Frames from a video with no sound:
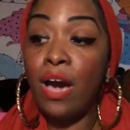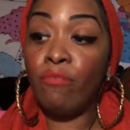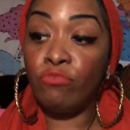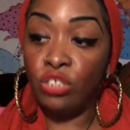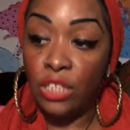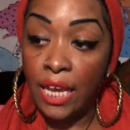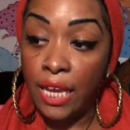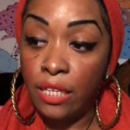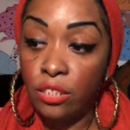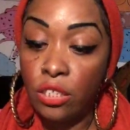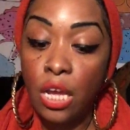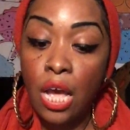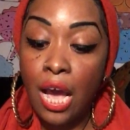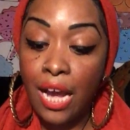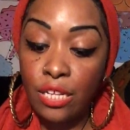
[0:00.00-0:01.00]
have changed
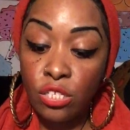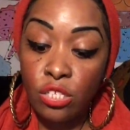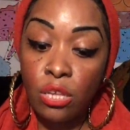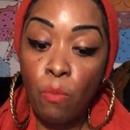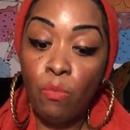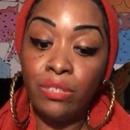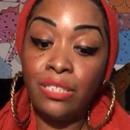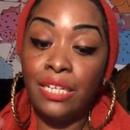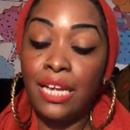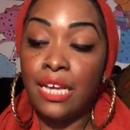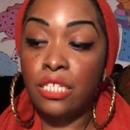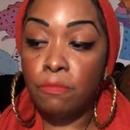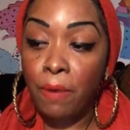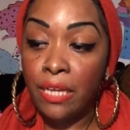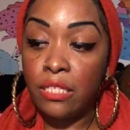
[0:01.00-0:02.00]
and someone didn't
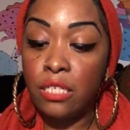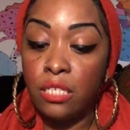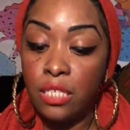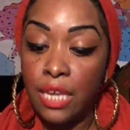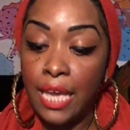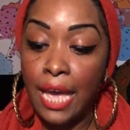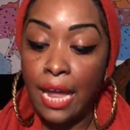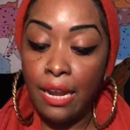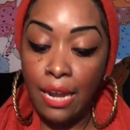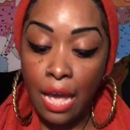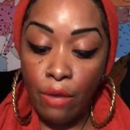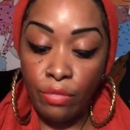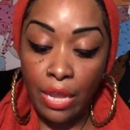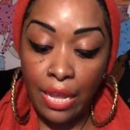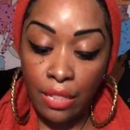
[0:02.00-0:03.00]
expect to see it, and
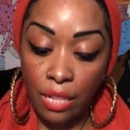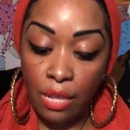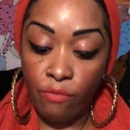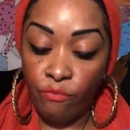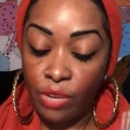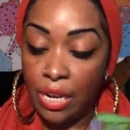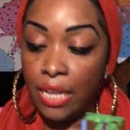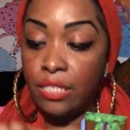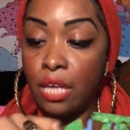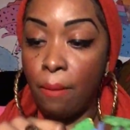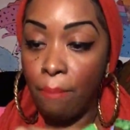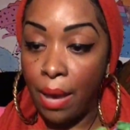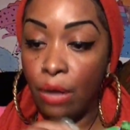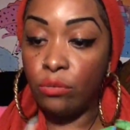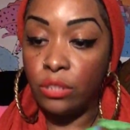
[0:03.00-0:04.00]
now they're in their feelings
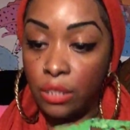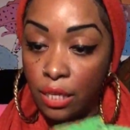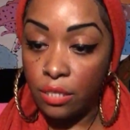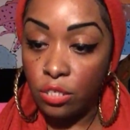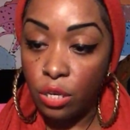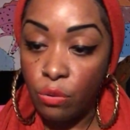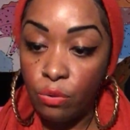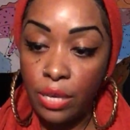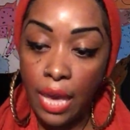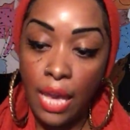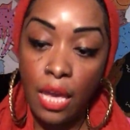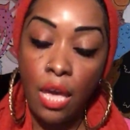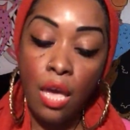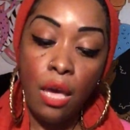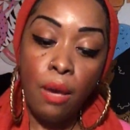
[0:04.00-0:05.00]
about it,
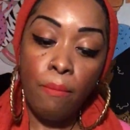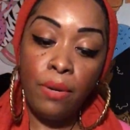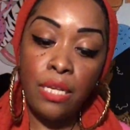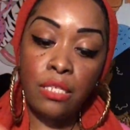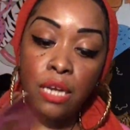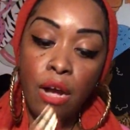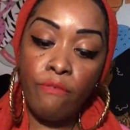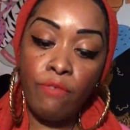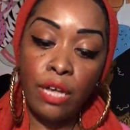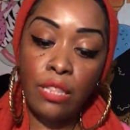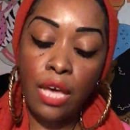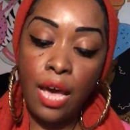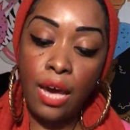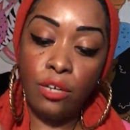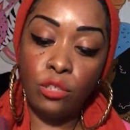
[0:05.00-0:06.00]
okay? Please clarify
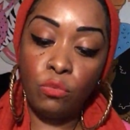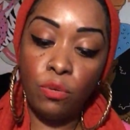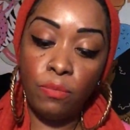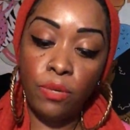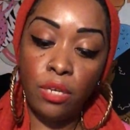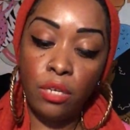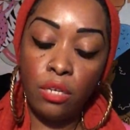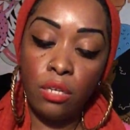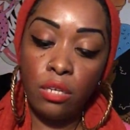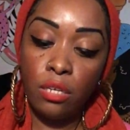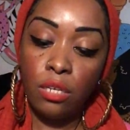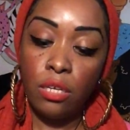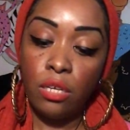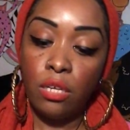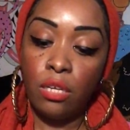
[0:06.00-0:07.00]
the Hanged Woman.
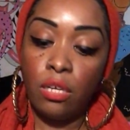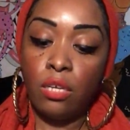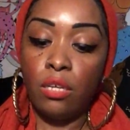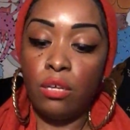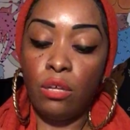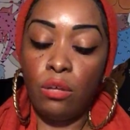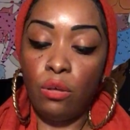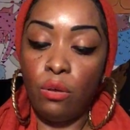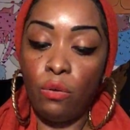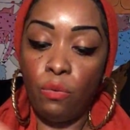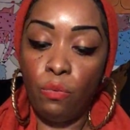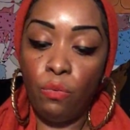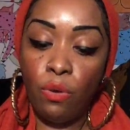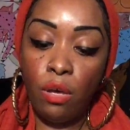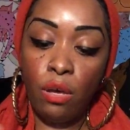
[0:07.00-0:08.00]

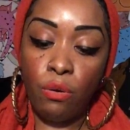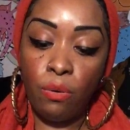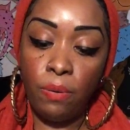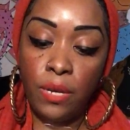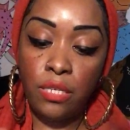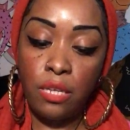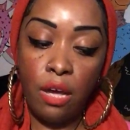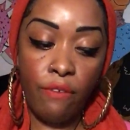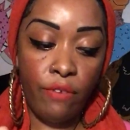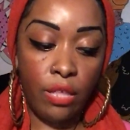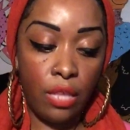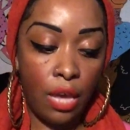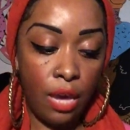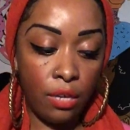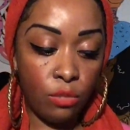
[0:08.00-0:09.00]
Woo! Please clarify
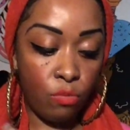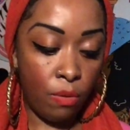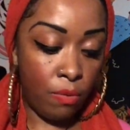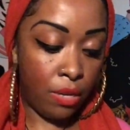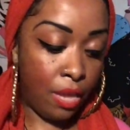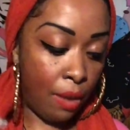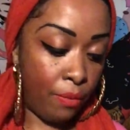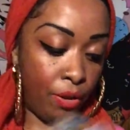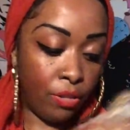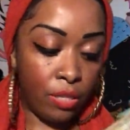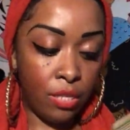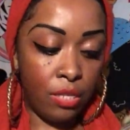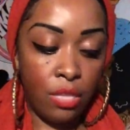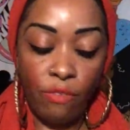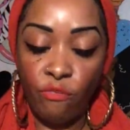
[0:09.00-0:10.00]
the hanged woman. Yeah, we got
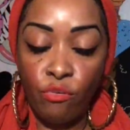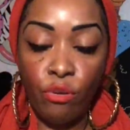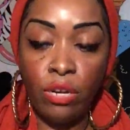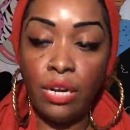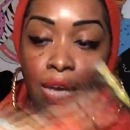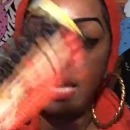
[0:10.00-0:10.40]
the fallen